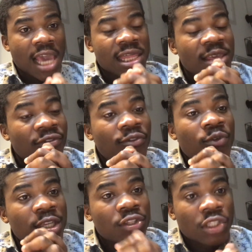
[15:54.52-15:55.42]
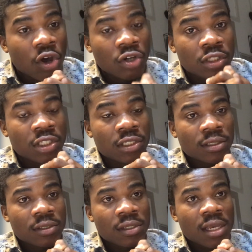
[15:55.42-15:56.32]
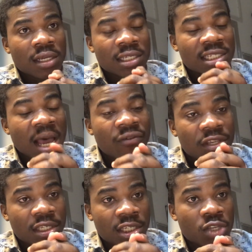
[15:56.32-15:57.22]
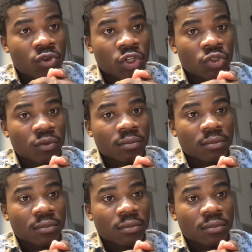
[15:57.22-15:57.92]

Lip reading: And if we don't salvage the situation,